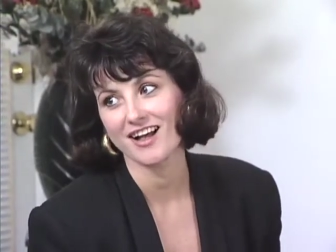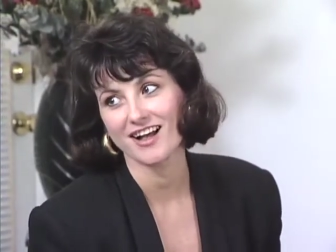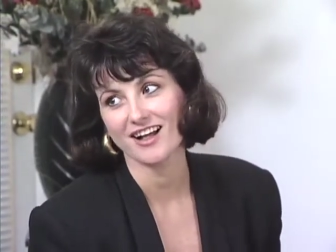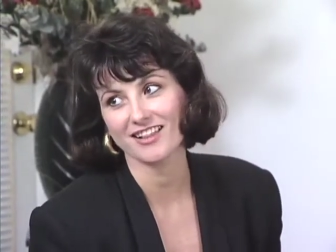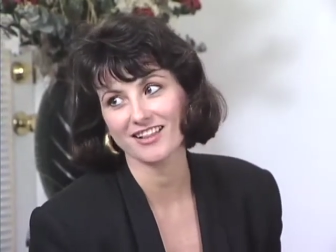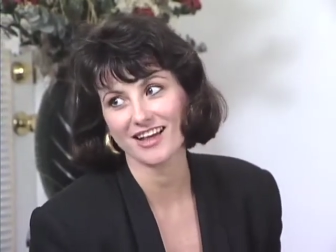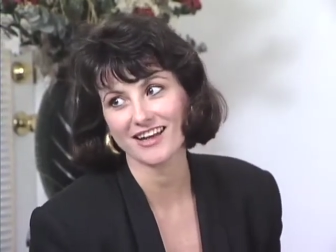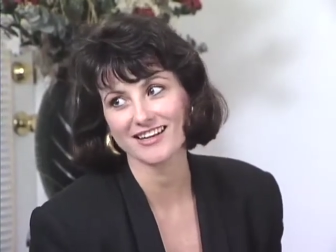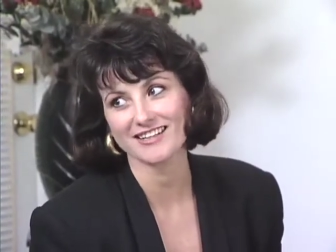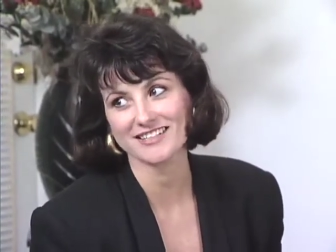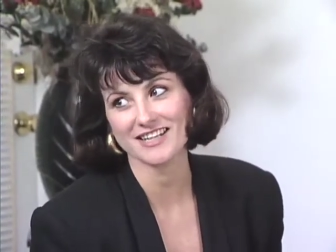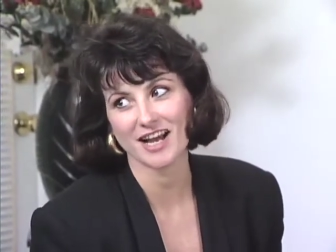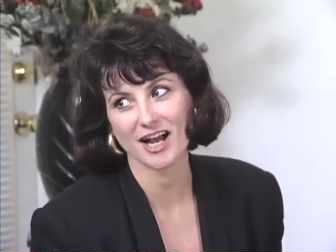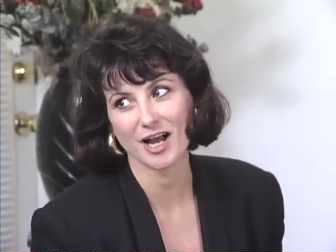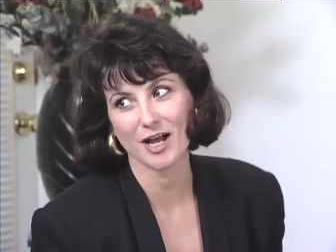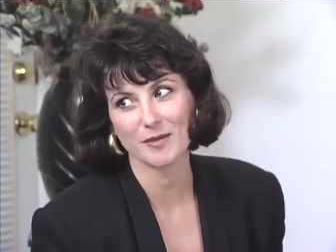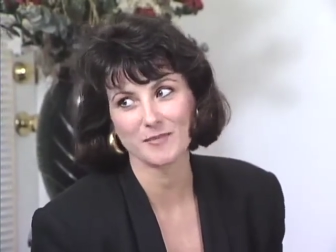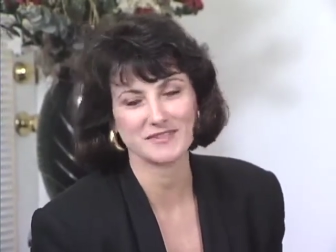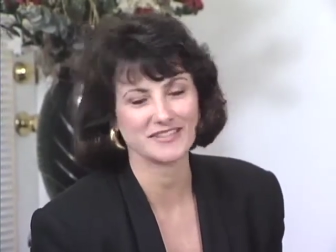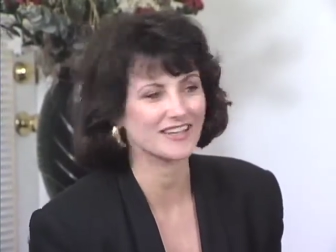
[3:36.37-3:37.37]
a lot of
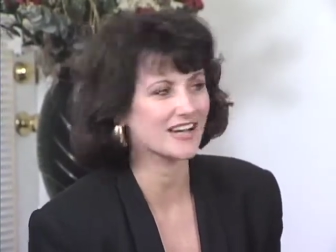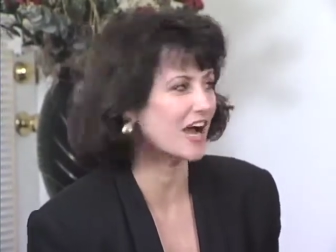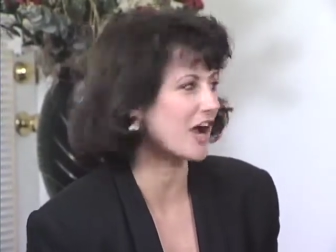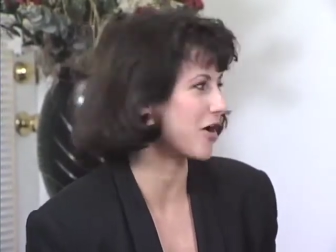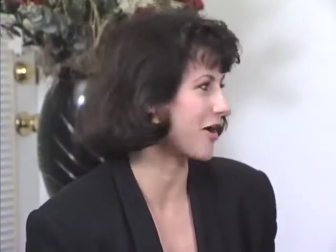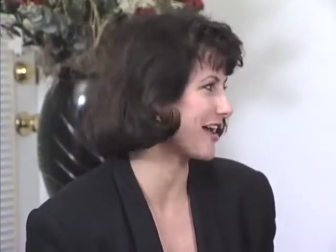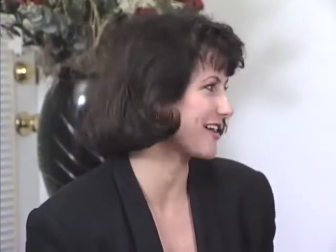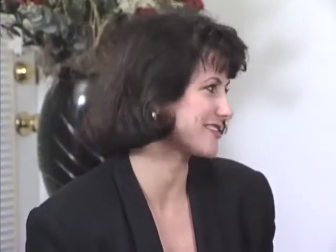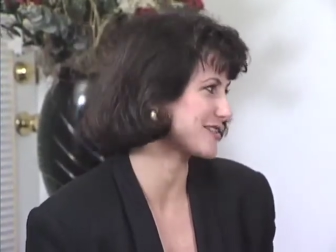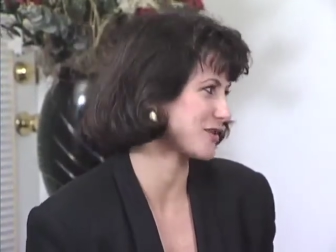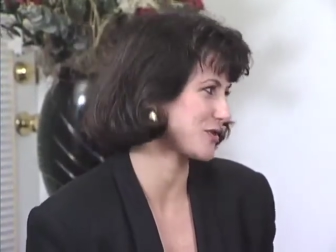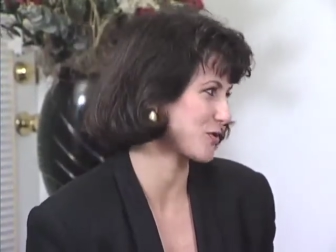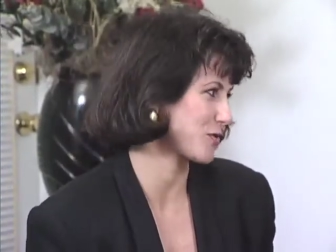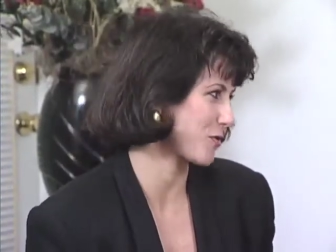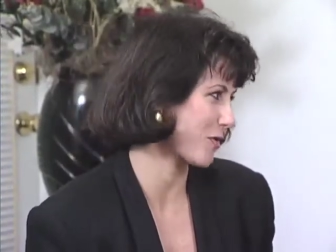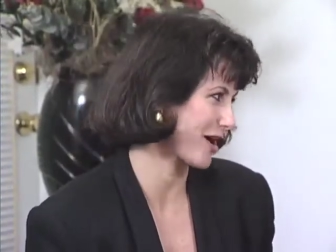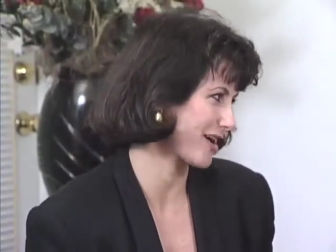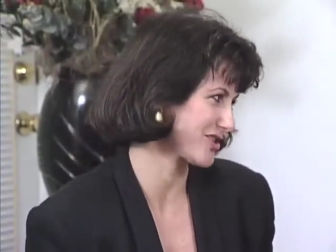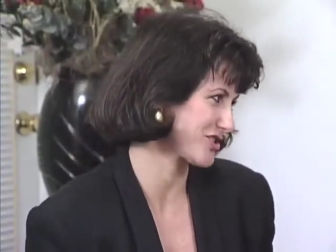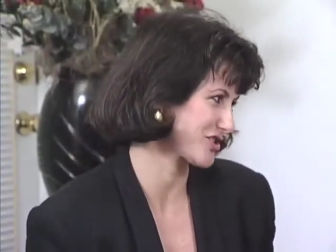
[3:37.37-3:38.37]
times a guy will ask you a
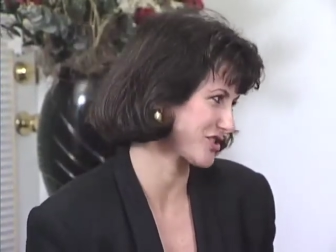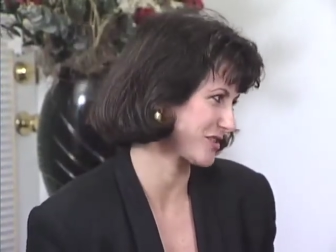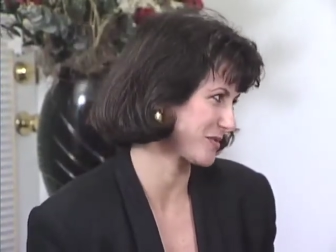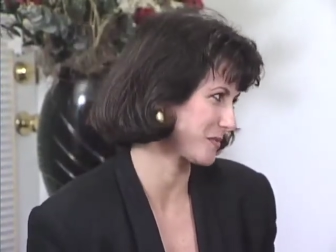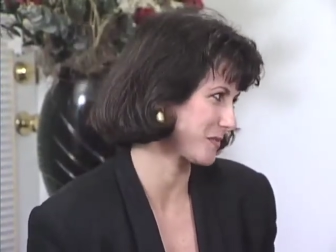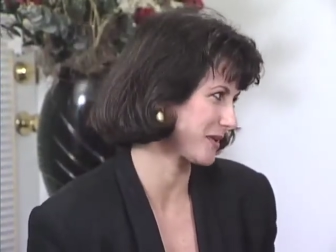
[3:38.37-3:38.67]
question,